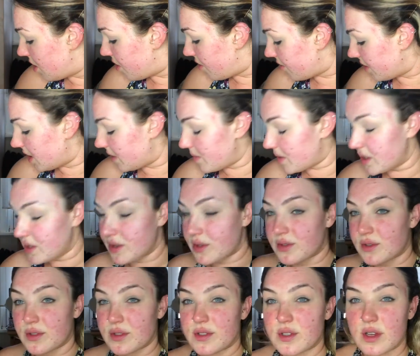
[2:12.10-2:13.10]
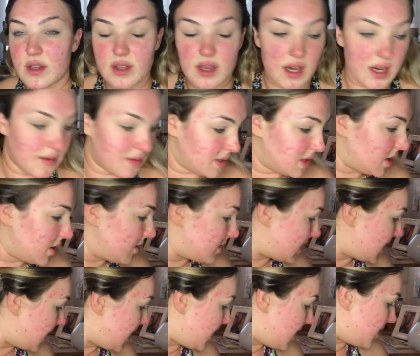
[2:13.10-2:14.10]
3 months or so that I was
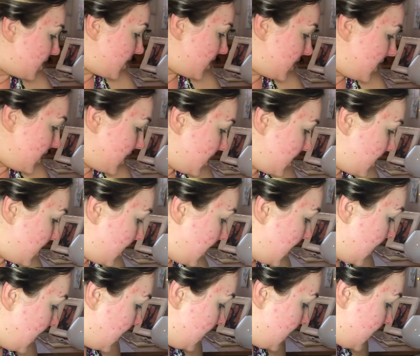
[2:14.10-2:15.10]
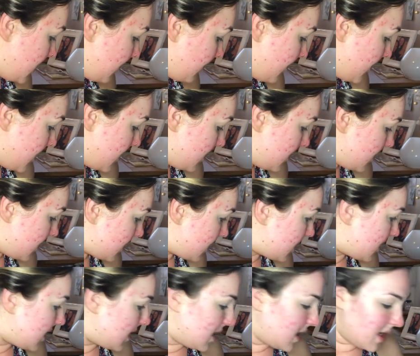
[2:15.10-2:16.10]
using it, I just didn't see any
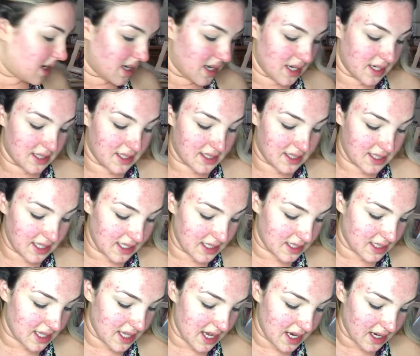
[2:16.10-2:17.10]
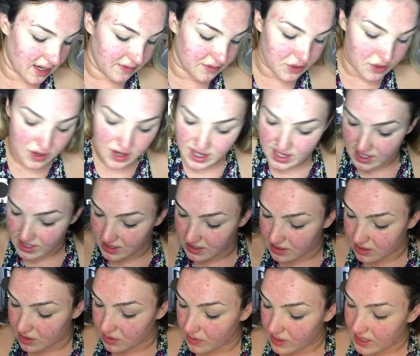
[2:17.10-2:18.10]
difference. And since then I've
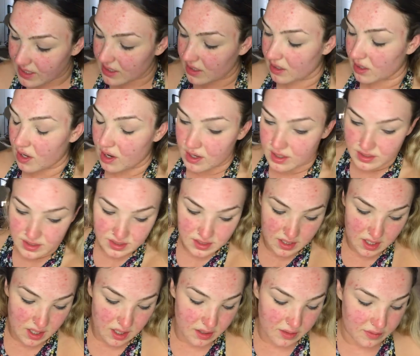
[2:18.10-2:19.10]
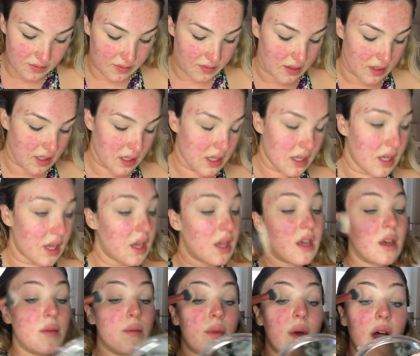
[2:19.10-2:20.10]
tried quite a lot of stuff,
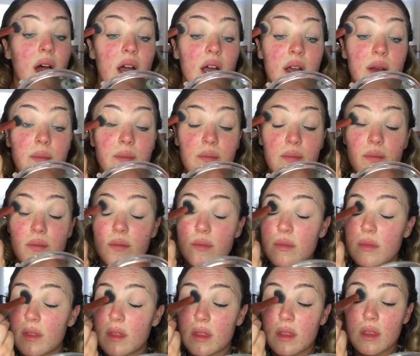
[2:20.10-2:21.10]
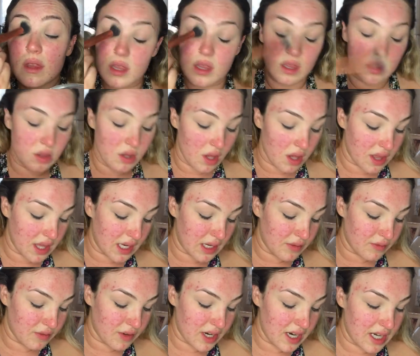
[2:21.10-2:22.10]
but
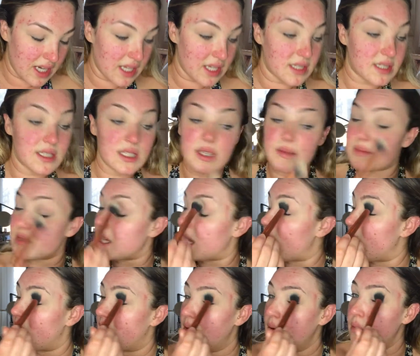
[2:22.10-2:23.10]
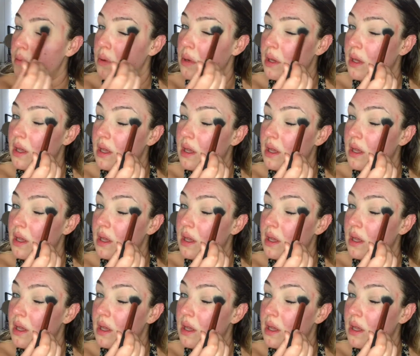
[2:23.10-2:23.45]
nothing really has seemed to help.